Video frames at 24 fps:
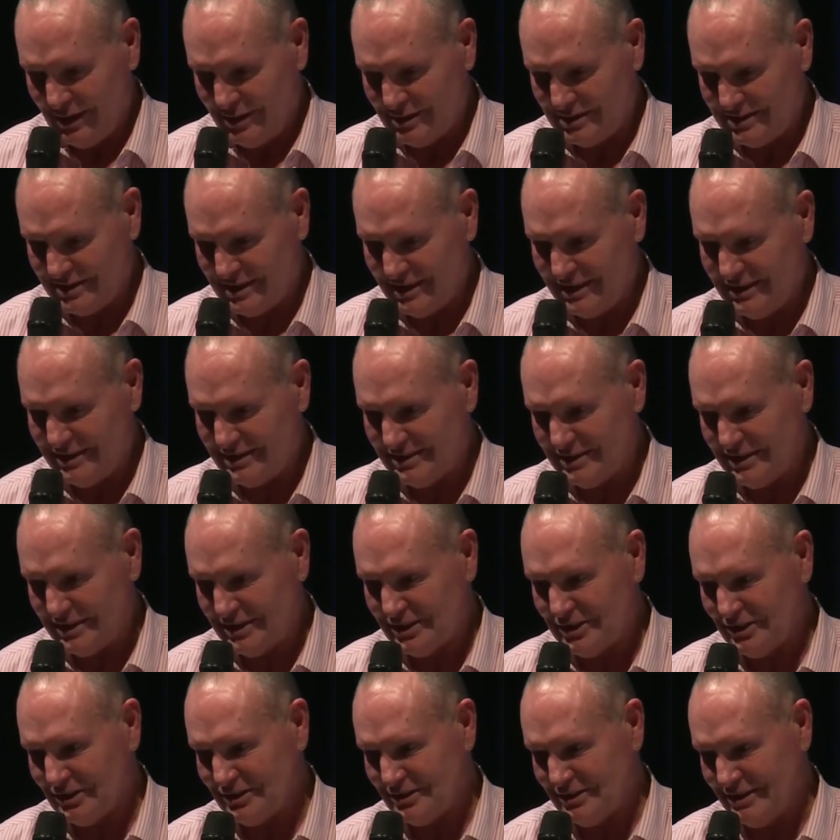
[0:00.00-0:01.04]
I see you
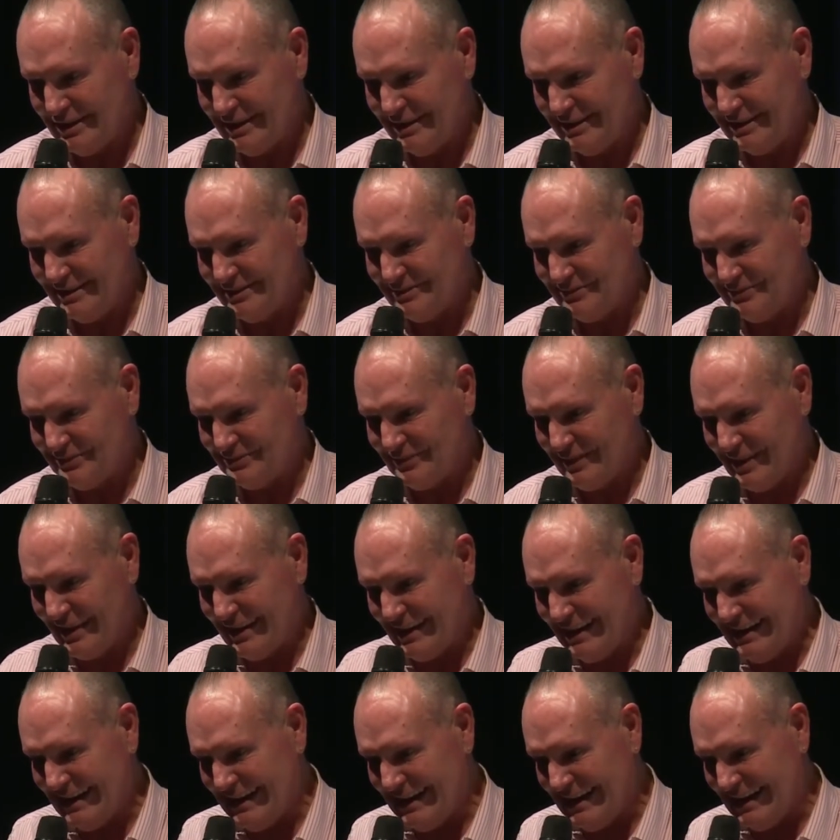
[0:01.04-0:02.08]
6 o'clock at night,
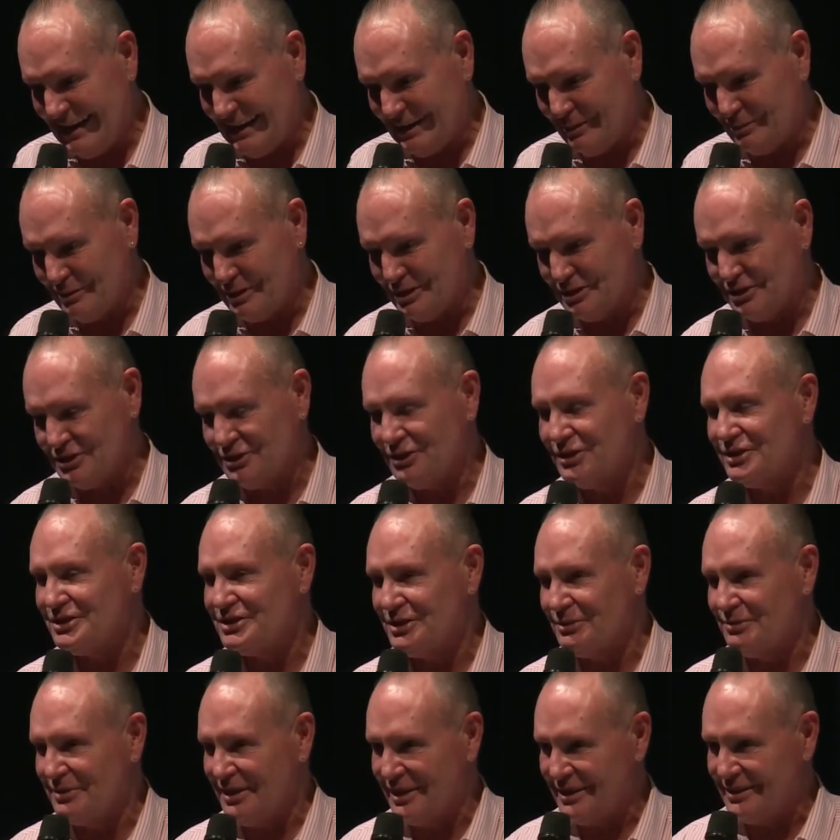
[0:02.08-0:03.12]
and I'm going to show you
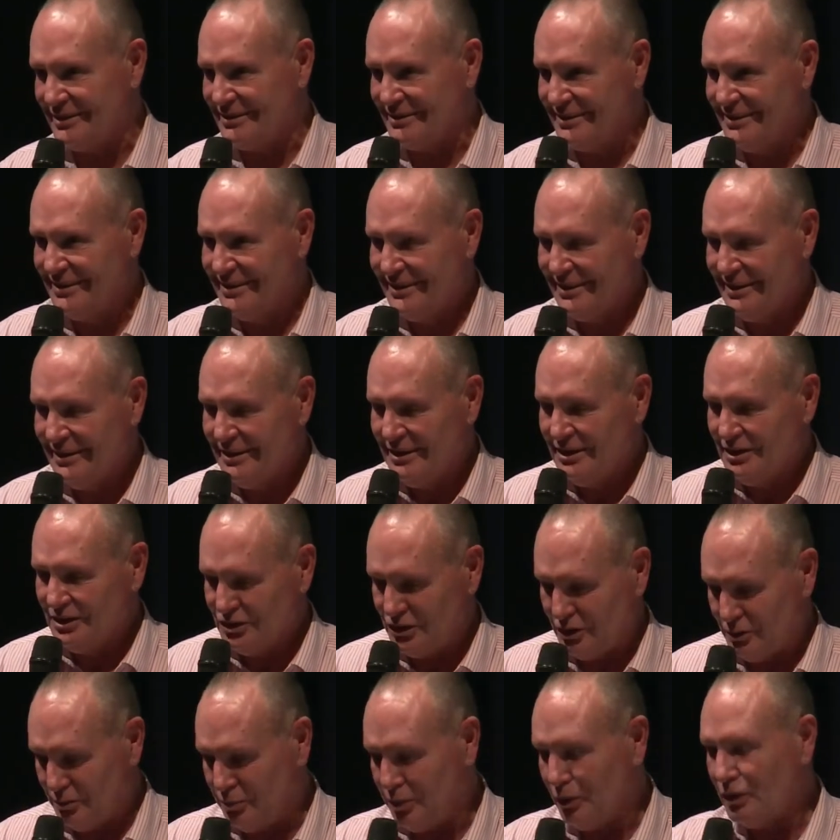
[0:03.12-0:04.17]
something.
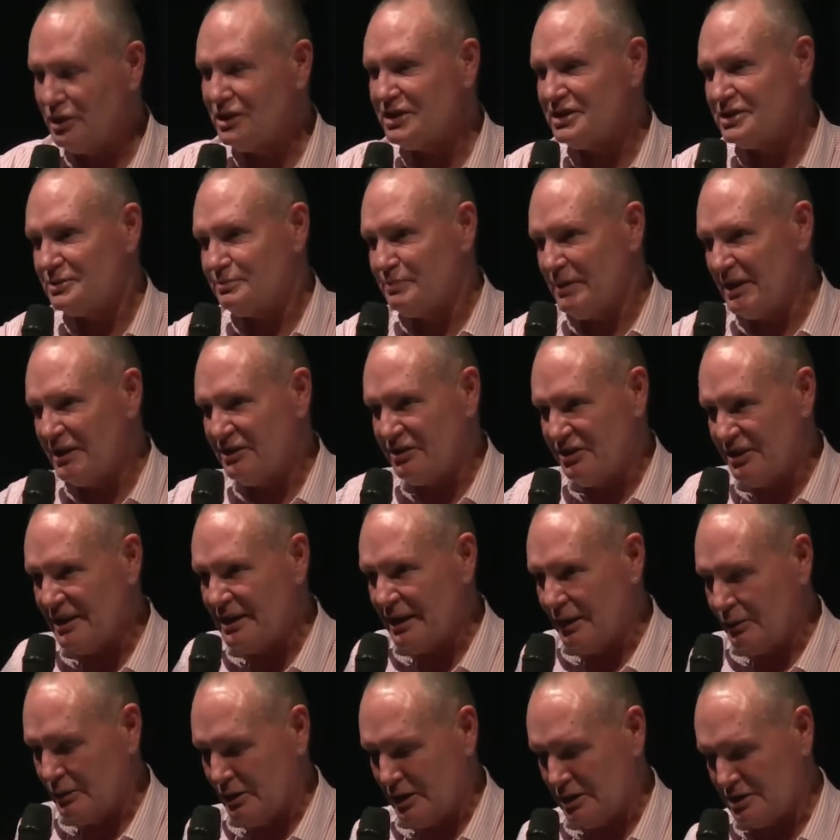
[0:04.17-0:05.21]
So he pulled this big
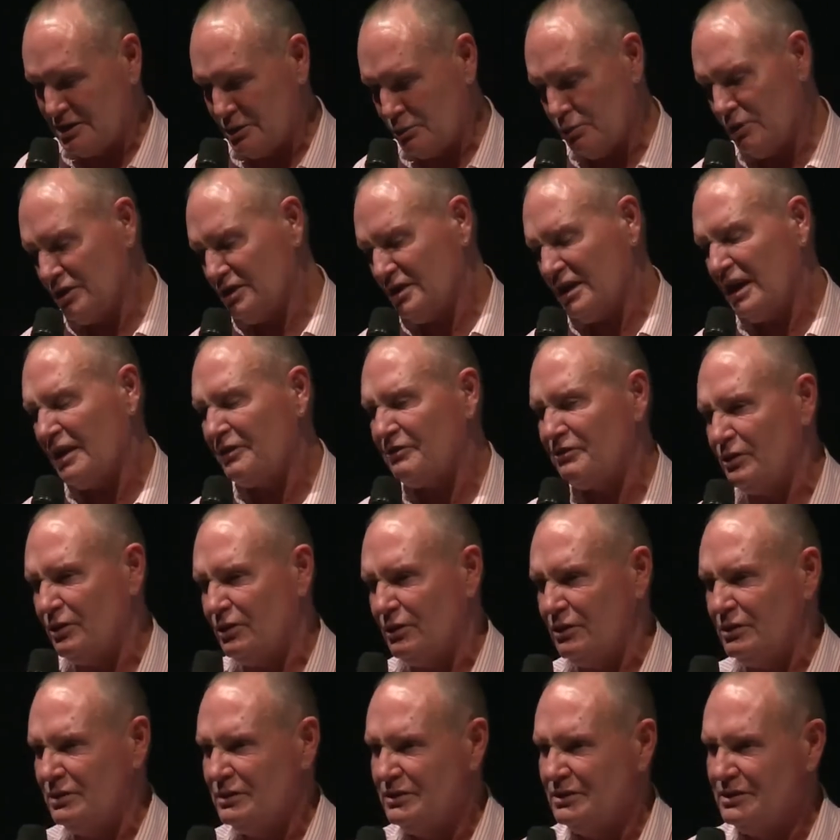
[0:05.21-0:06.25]
thing out, and I said, what's that
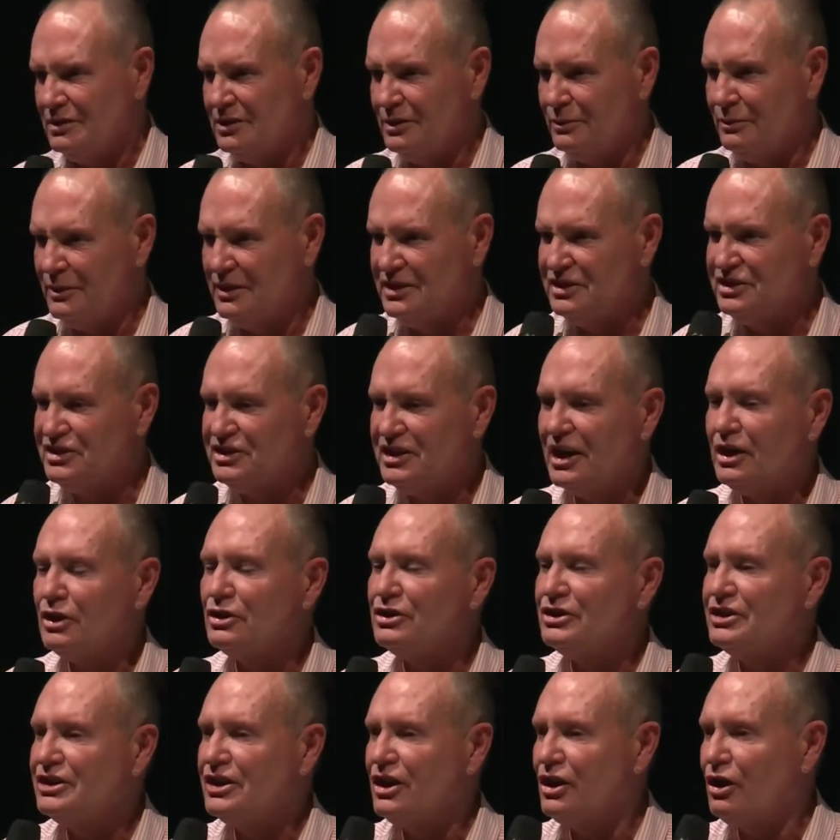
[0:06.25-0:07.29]
for? He went, check
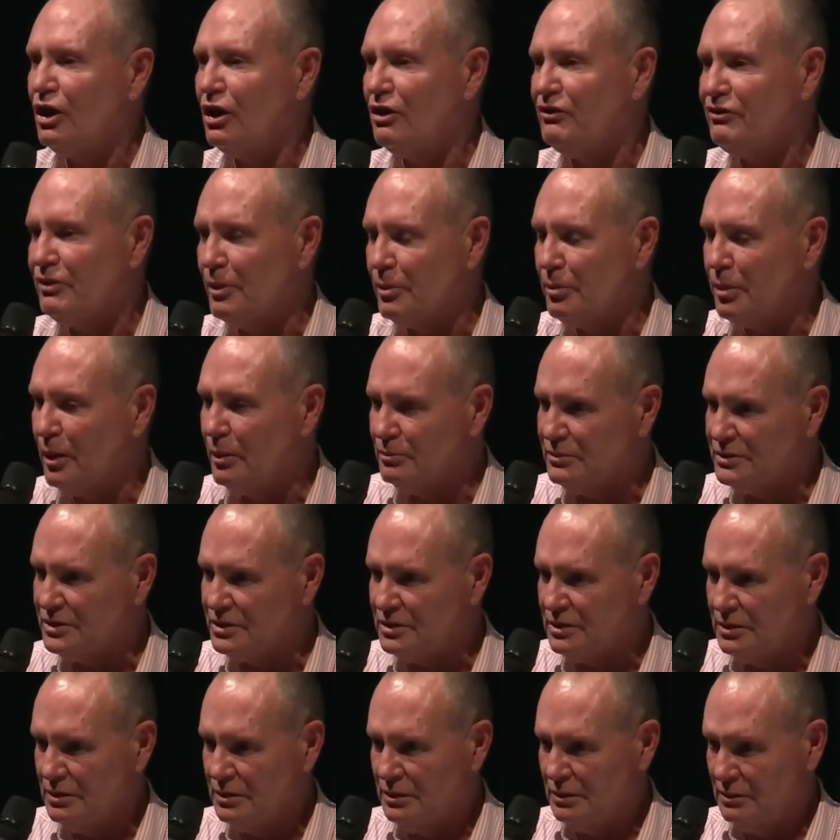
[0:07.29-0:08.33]
under your car for
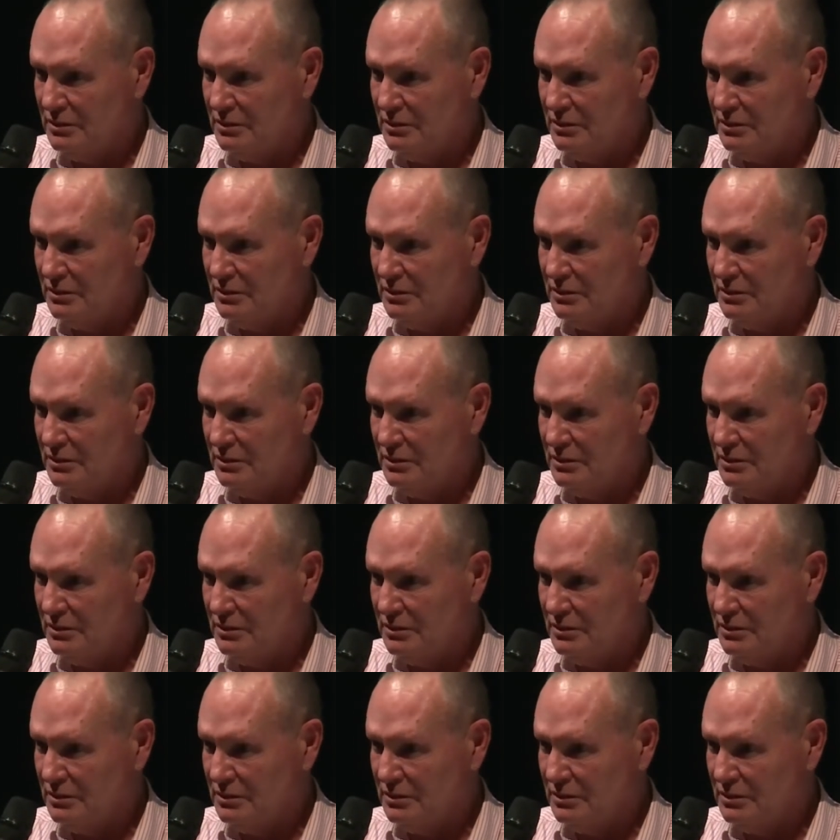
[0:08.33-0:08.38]
bombs.